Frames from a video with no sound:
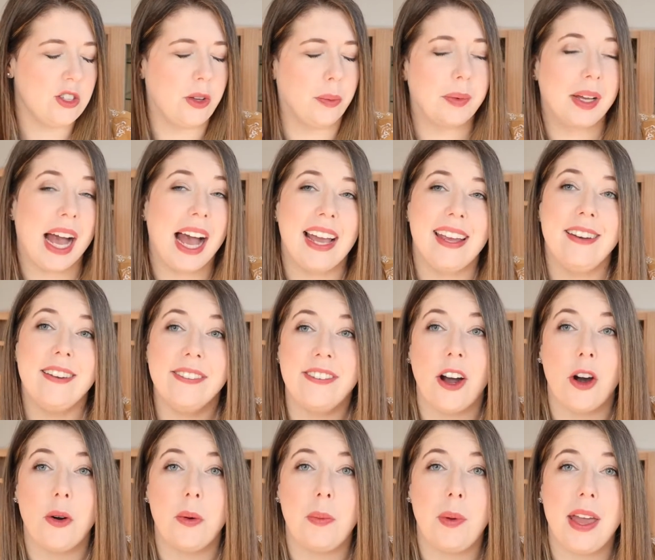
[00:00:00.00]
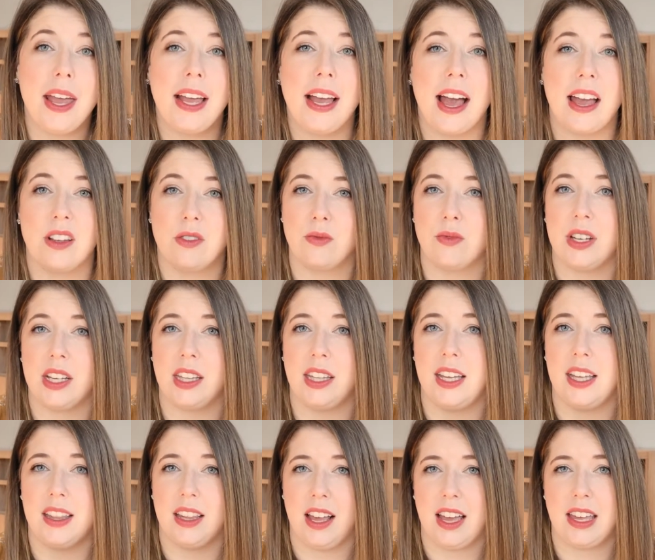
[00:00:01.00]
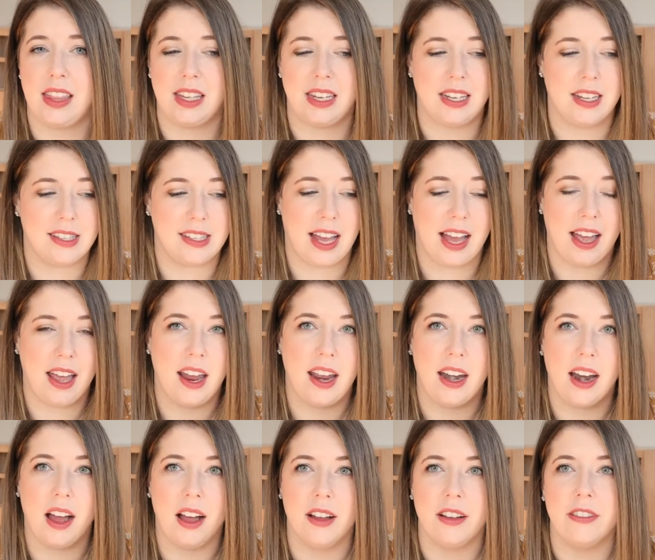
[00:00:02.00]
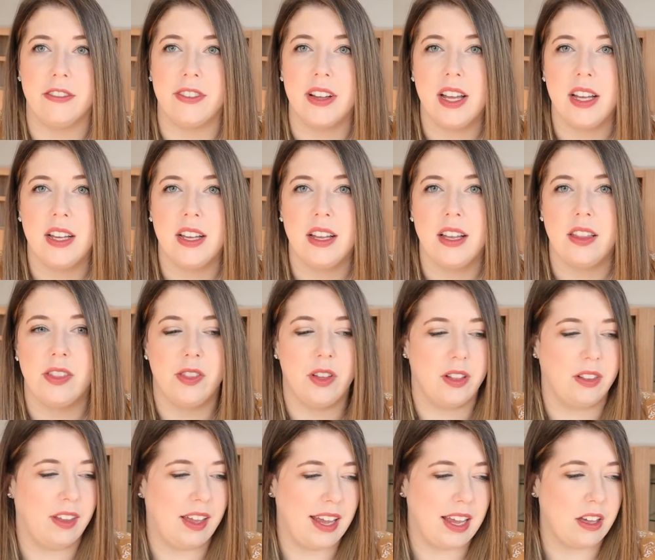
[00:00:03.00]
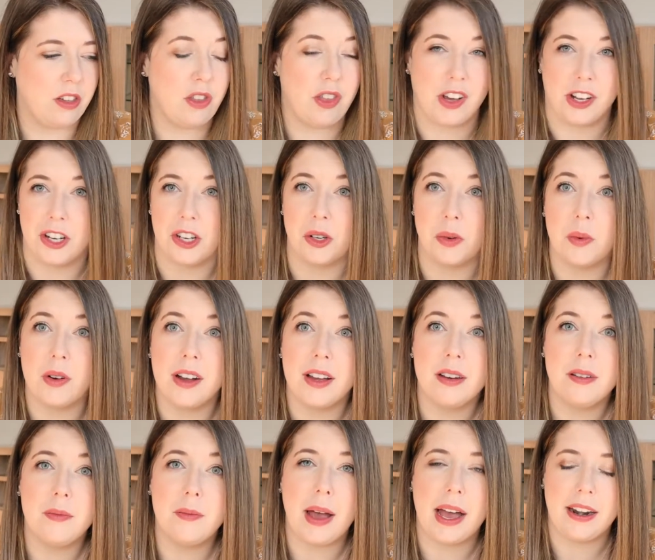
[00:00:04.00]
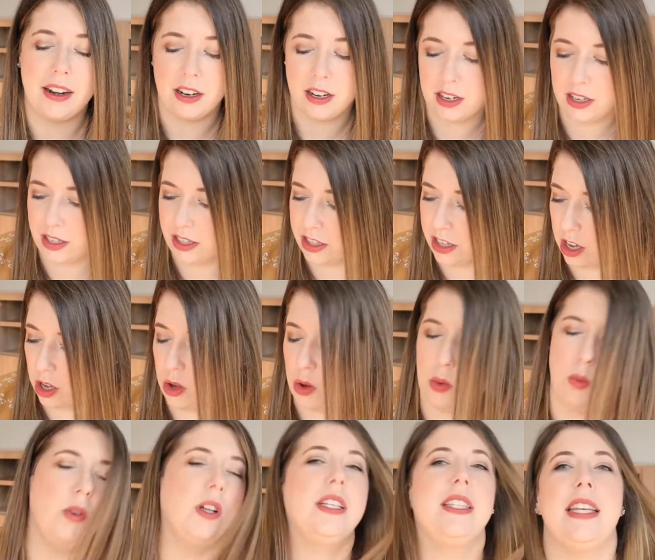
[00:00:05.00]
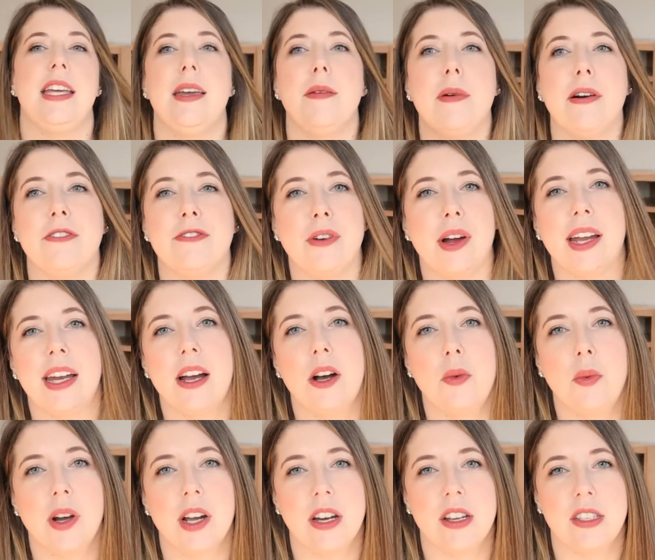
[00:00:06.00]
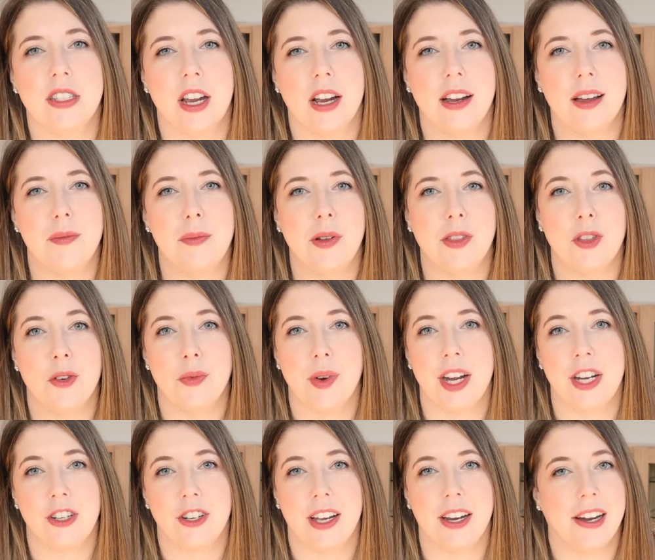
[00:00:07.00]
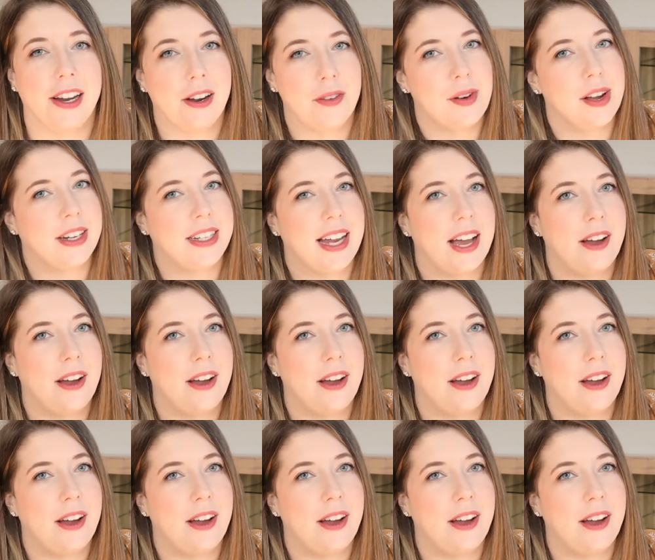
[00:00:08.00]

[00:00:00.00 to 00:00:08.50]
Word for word: So I'm kind of hoping, I really like the design of the like thicker one better. So we'll see, but for right now, we're gonna start and put the Rachel area rug